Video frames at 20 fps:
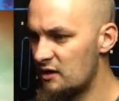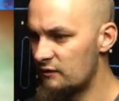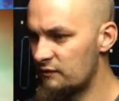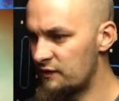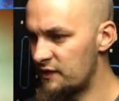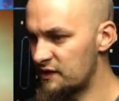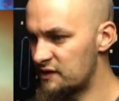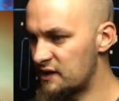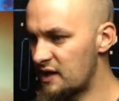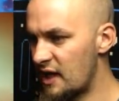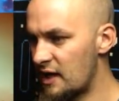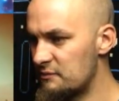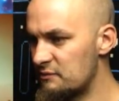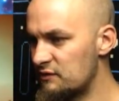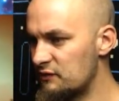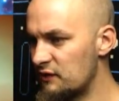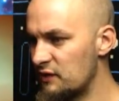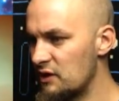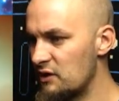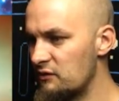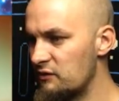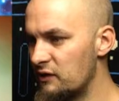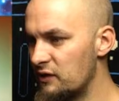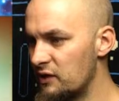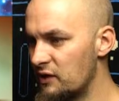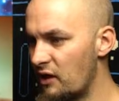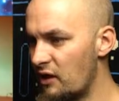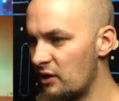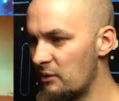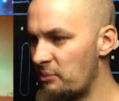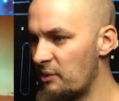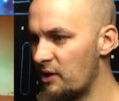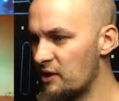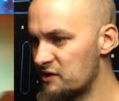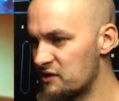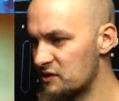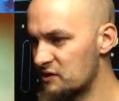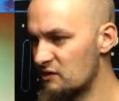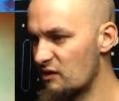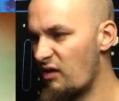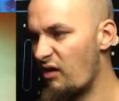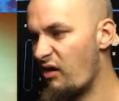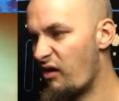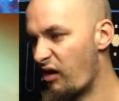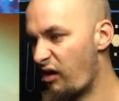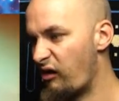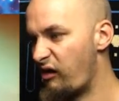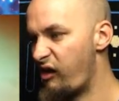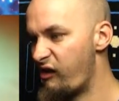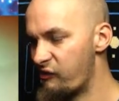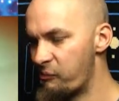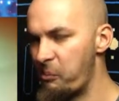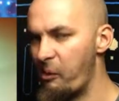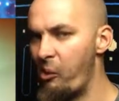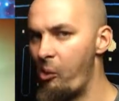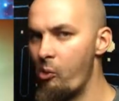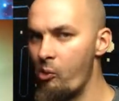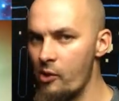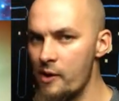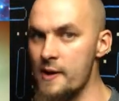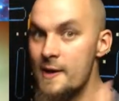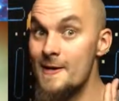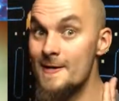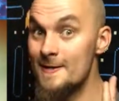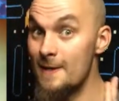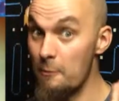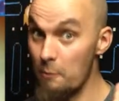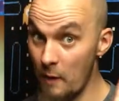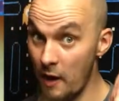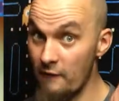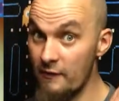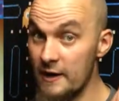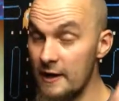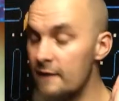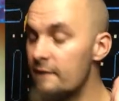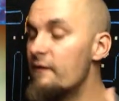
this game's for you. If you're the kind of person who's like, oh, that's boring, don't worry.